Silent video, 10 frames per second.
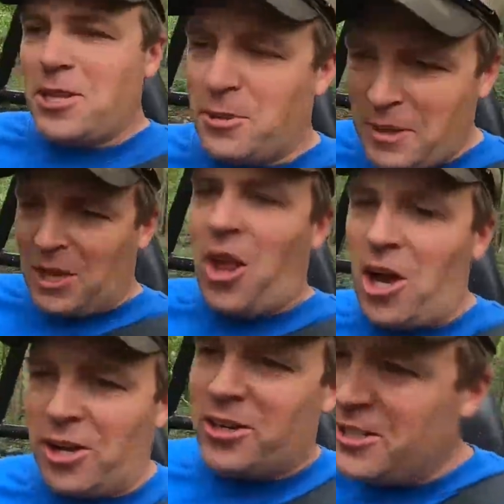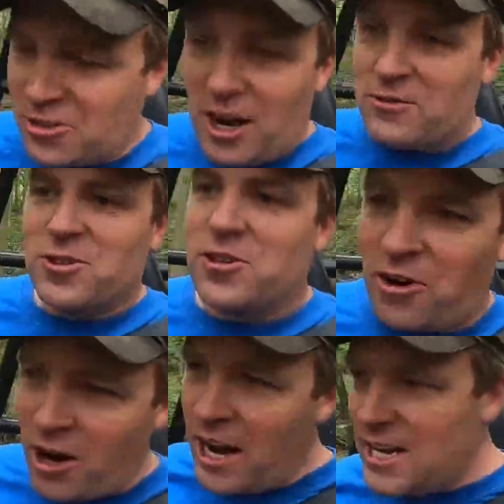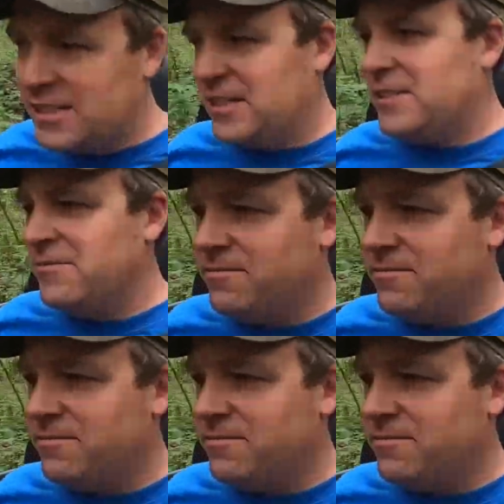little bit longer. It drives her crazy.